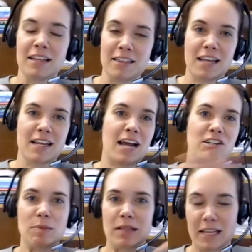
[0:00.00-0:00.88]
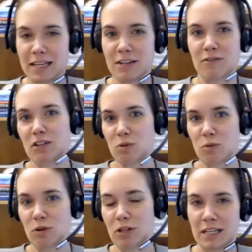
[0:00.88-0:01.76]
they can actually be like
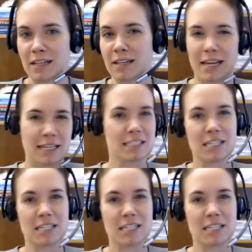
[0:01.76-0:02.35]
individually kind of